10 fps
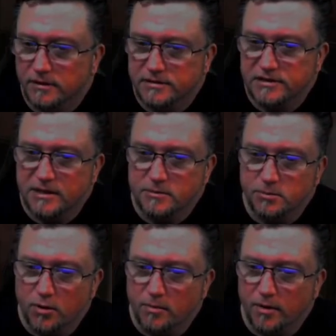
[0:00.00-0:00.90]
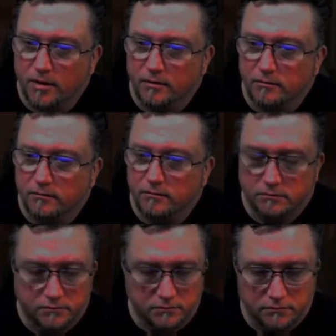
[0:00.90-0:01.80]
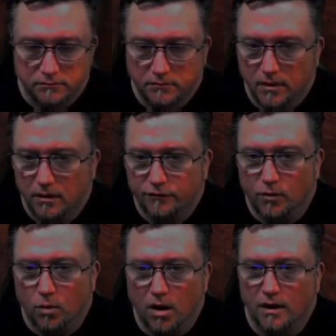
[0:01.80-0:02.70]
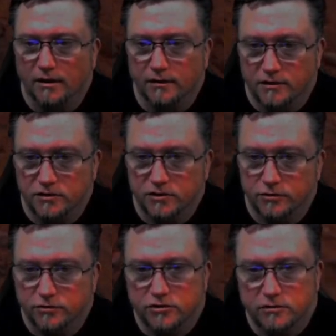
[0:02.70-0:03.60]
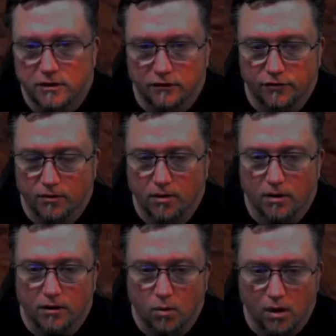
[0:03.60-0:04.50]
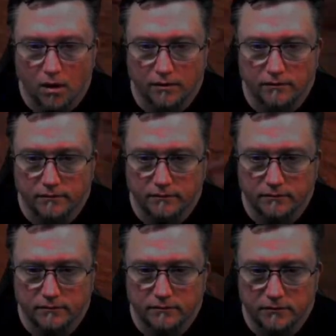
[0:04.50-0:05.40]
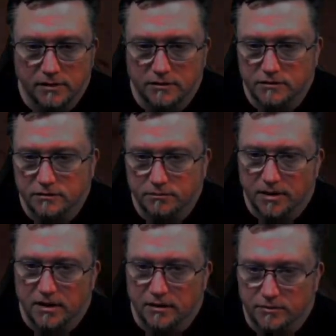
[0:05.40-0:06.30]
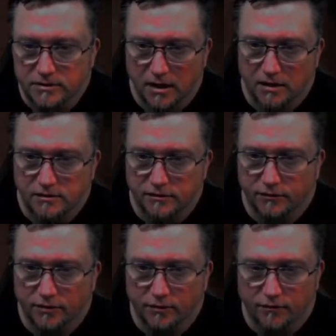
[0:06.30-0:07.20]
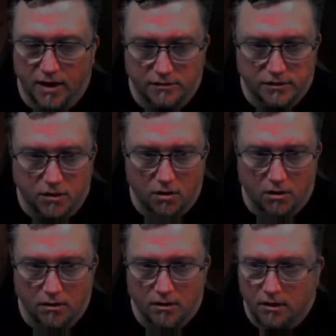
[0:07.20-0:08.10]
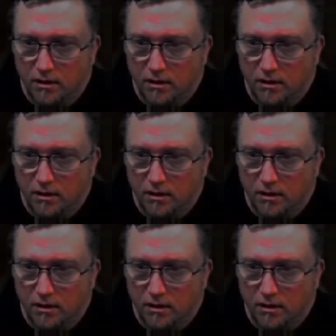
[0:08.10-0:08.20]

It seems pretty big. If you're walking, it's huge. If you're on a quad, it's medium sized. If you're in a fast car,